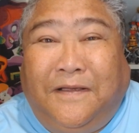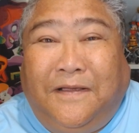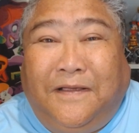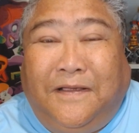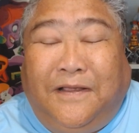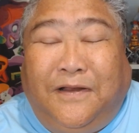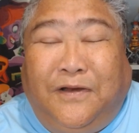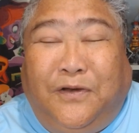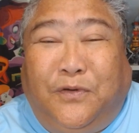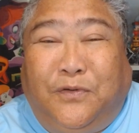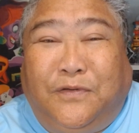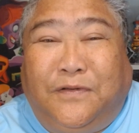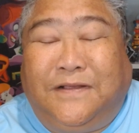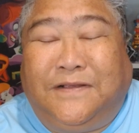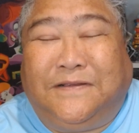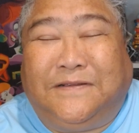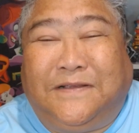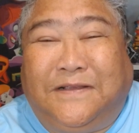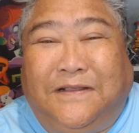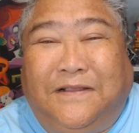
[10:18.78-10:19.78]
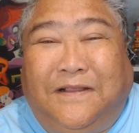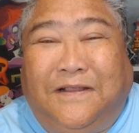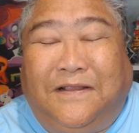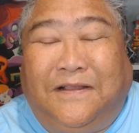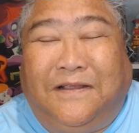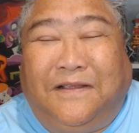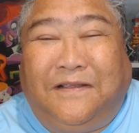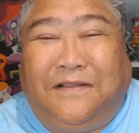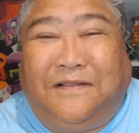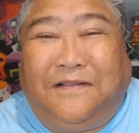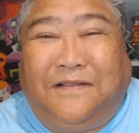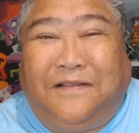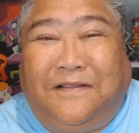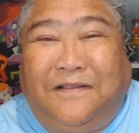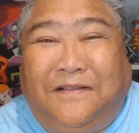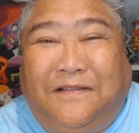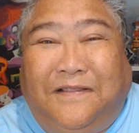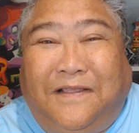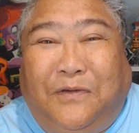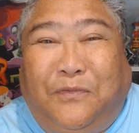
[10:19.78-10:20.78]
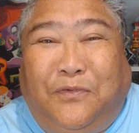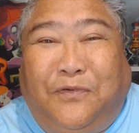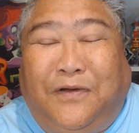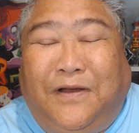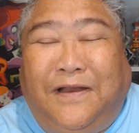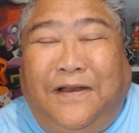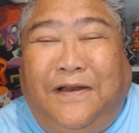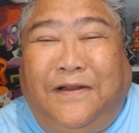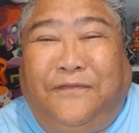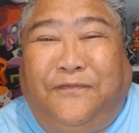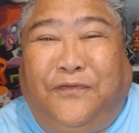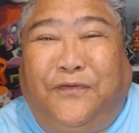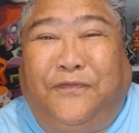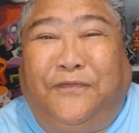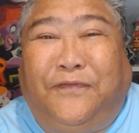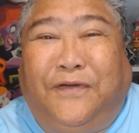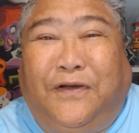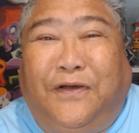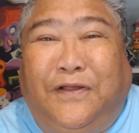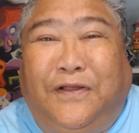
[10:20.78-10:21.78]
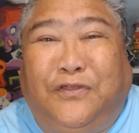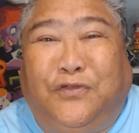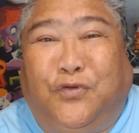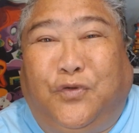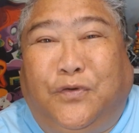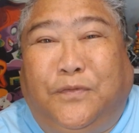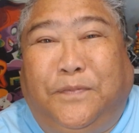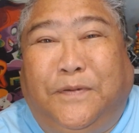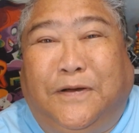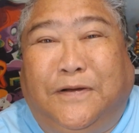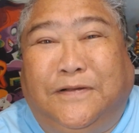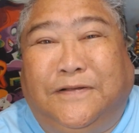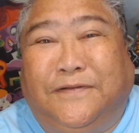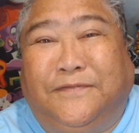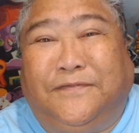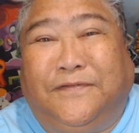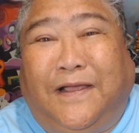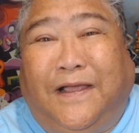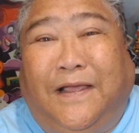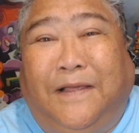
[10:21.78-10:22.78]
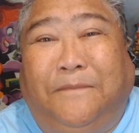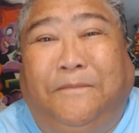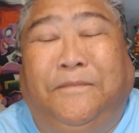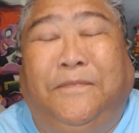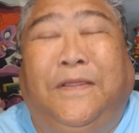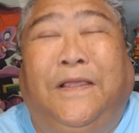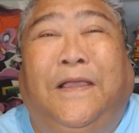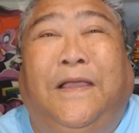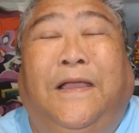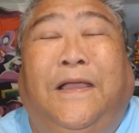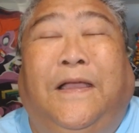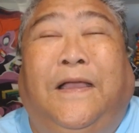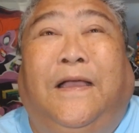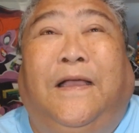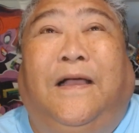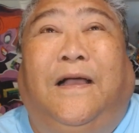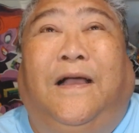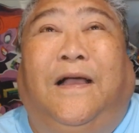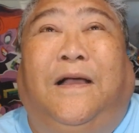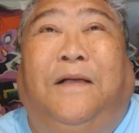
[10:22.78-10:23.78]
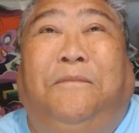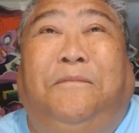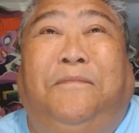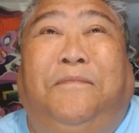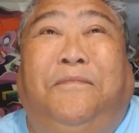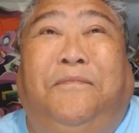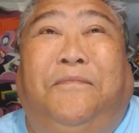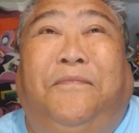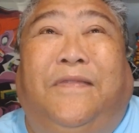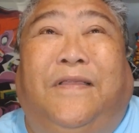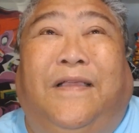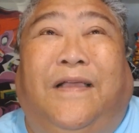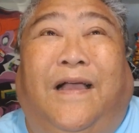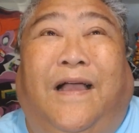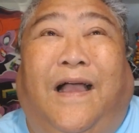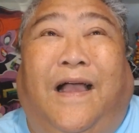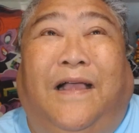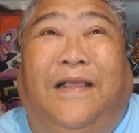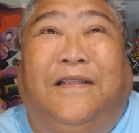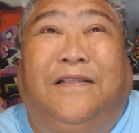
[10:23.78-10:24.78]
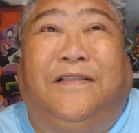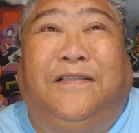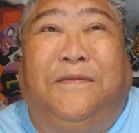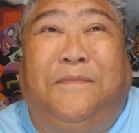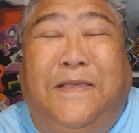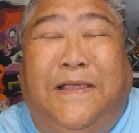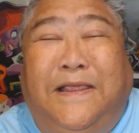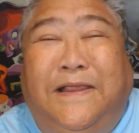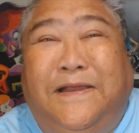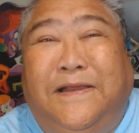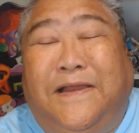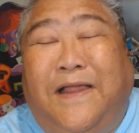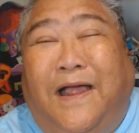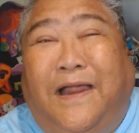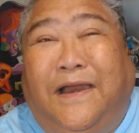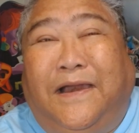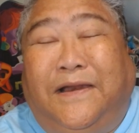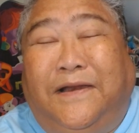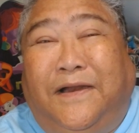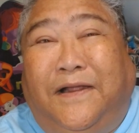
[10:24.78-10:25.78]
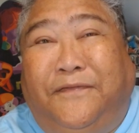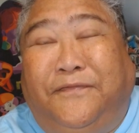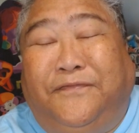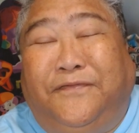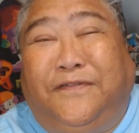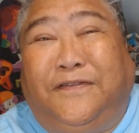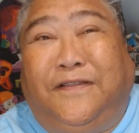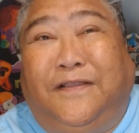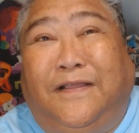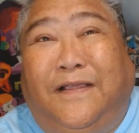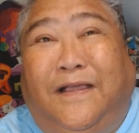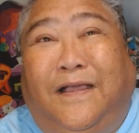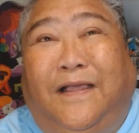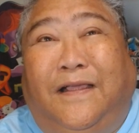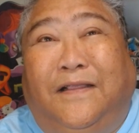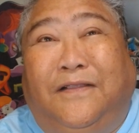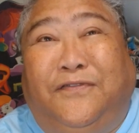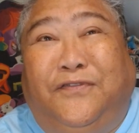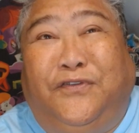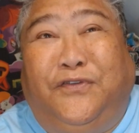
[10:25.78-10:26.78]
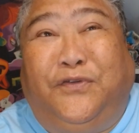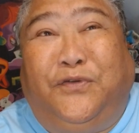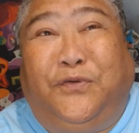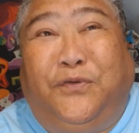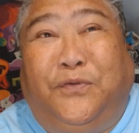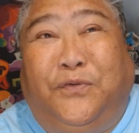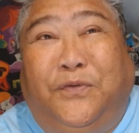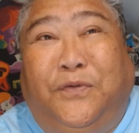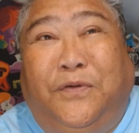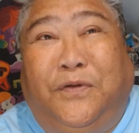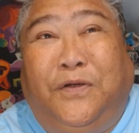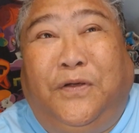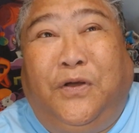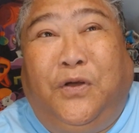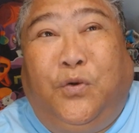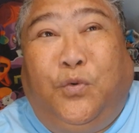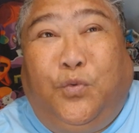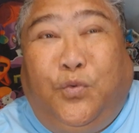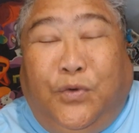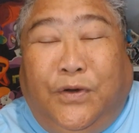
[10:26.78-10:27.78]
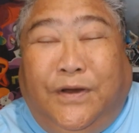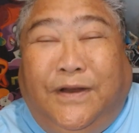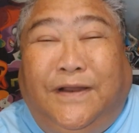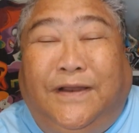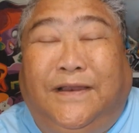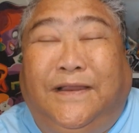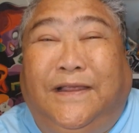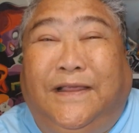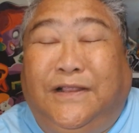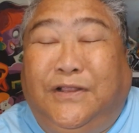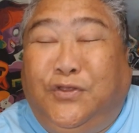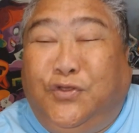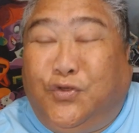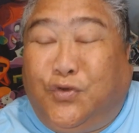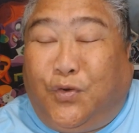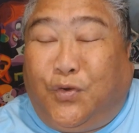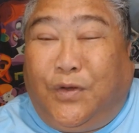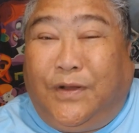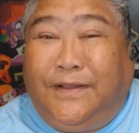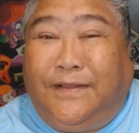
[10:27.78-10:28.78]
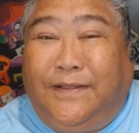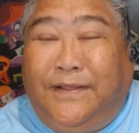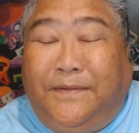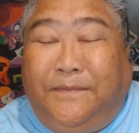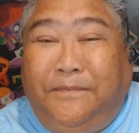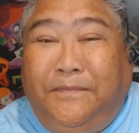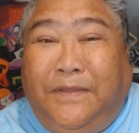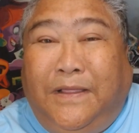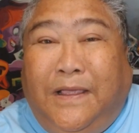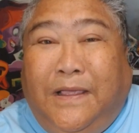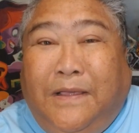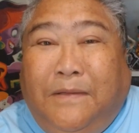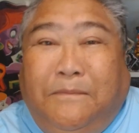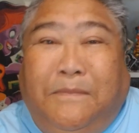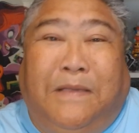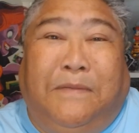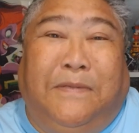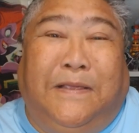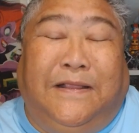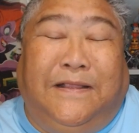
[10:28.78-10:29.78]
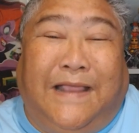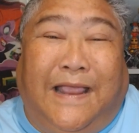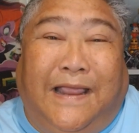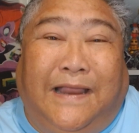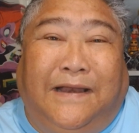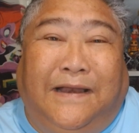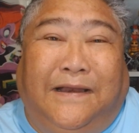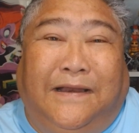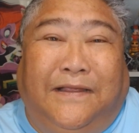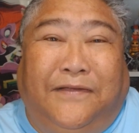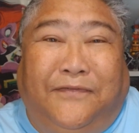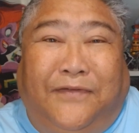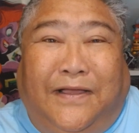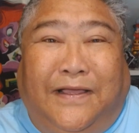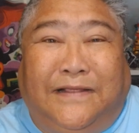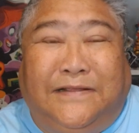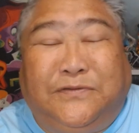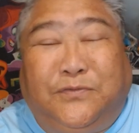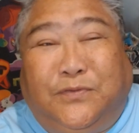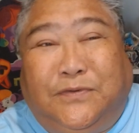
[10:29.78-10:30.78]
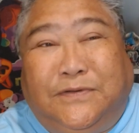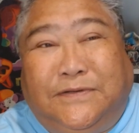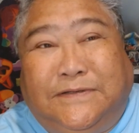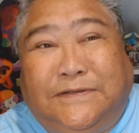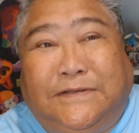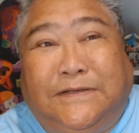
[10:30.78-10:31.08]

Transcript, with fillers: you know, just they were in it for very short periods of time. Um, to me, not enough to really enjoy them. Maybe Dan Levy's was,